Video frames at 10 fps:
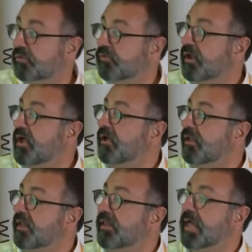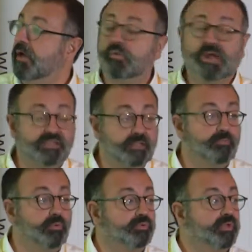Northern Ireland and now
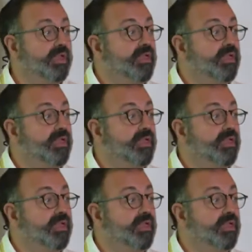Catapult,